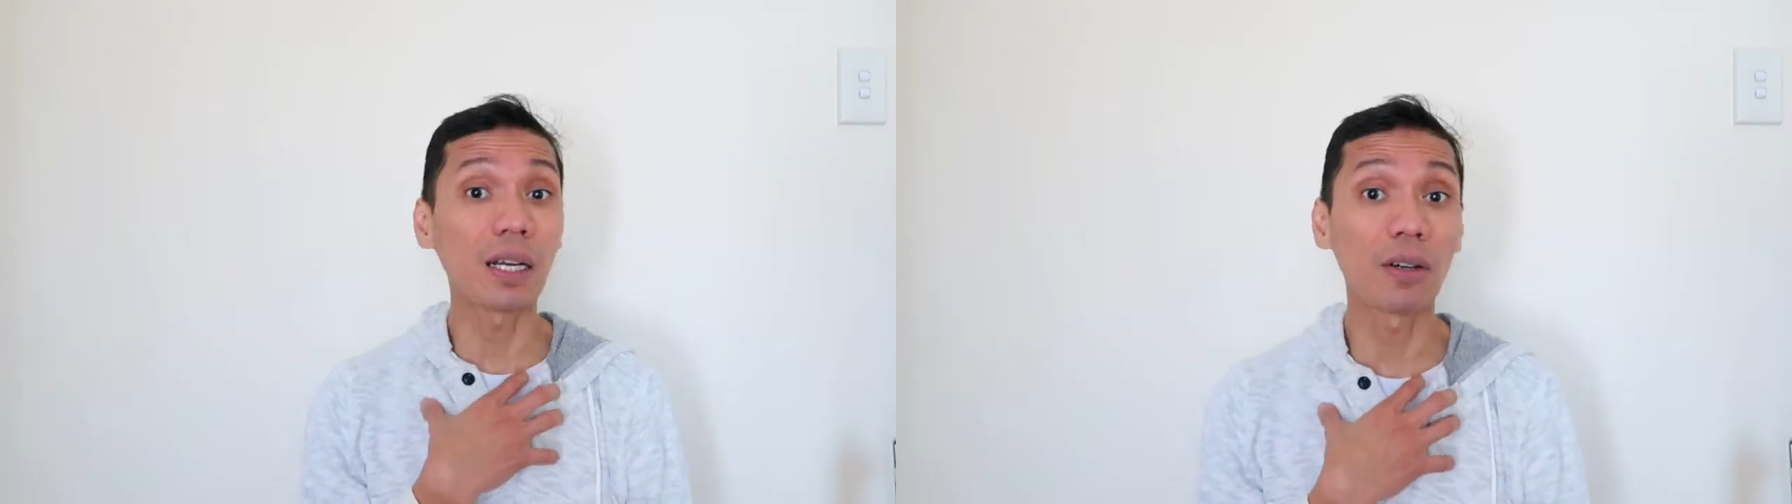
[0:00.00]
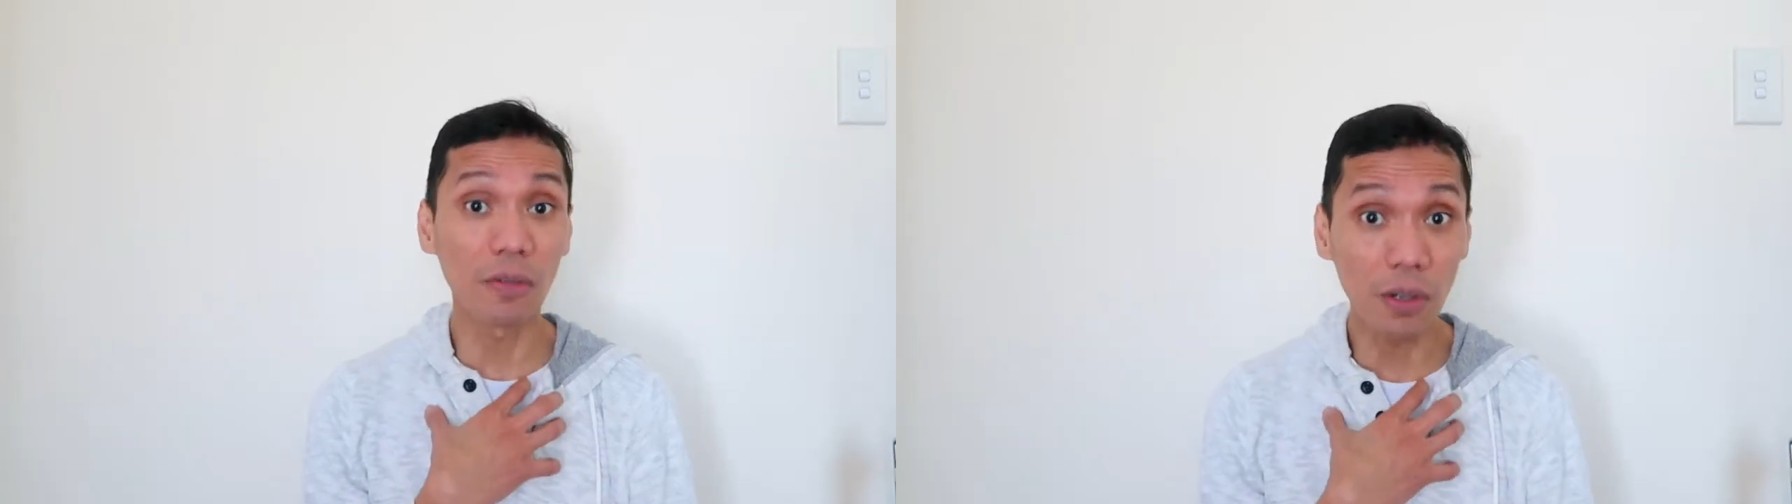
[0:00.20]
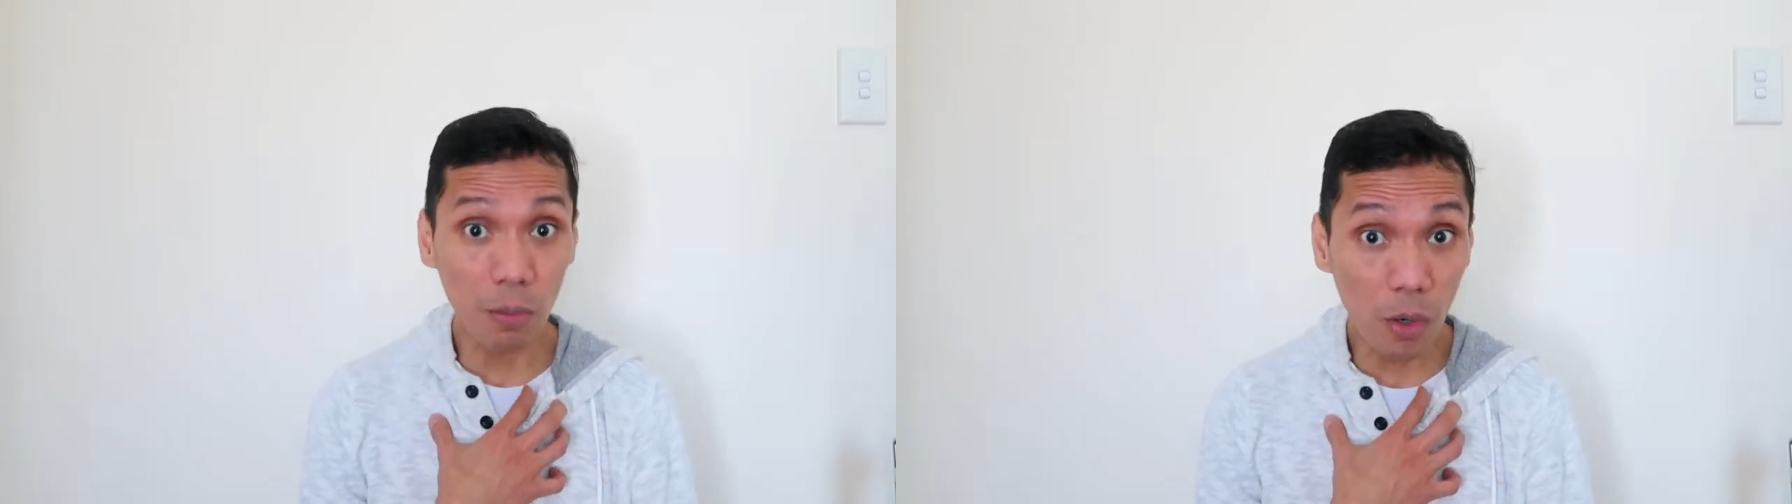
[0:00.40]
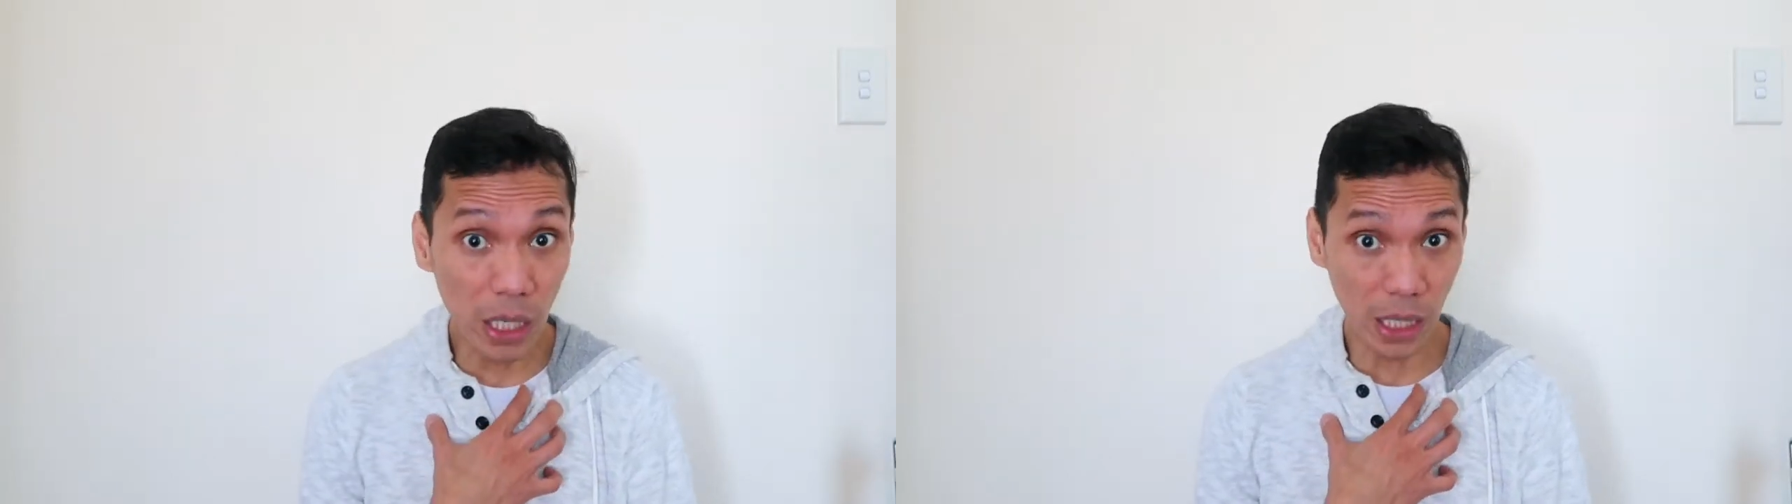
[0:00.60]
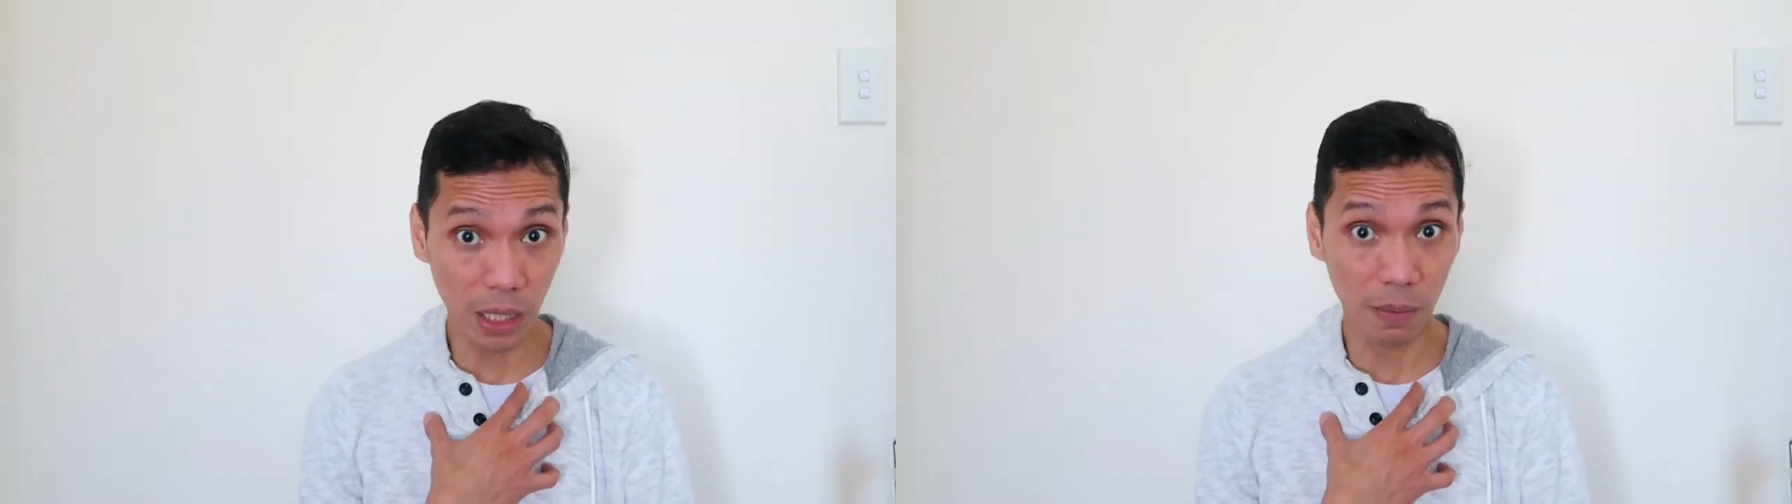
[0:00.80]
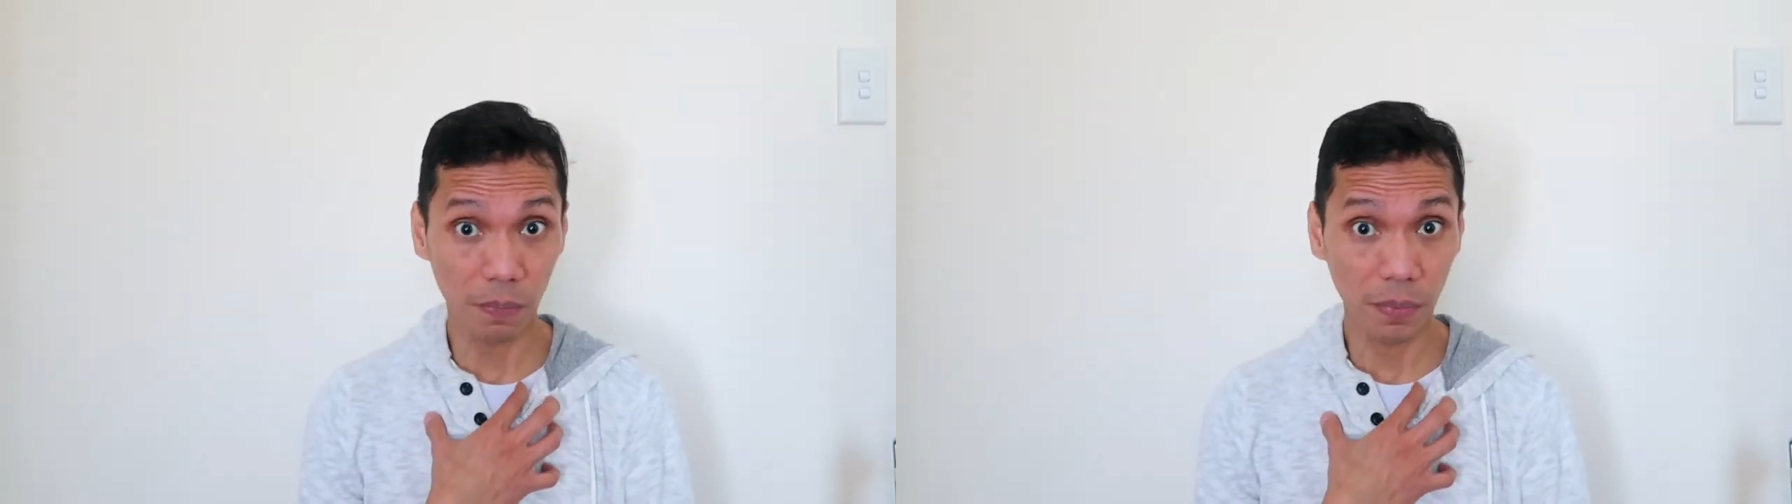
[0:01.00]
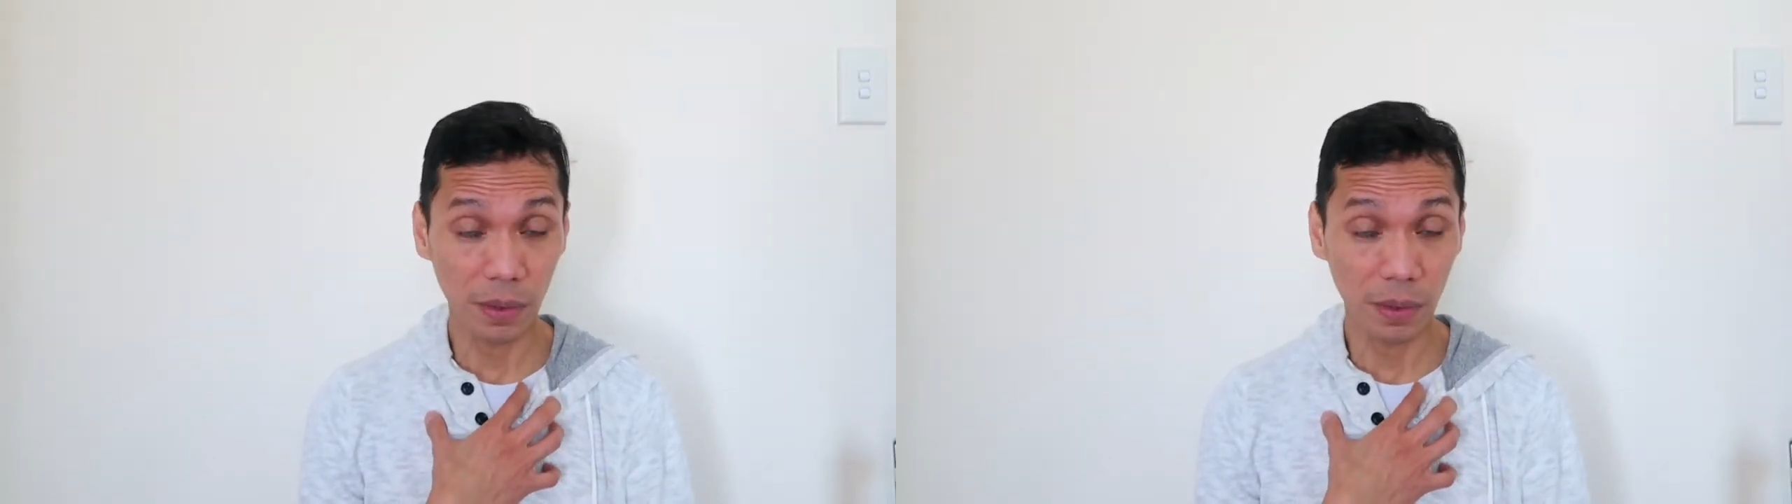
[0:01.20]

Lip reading: care of your body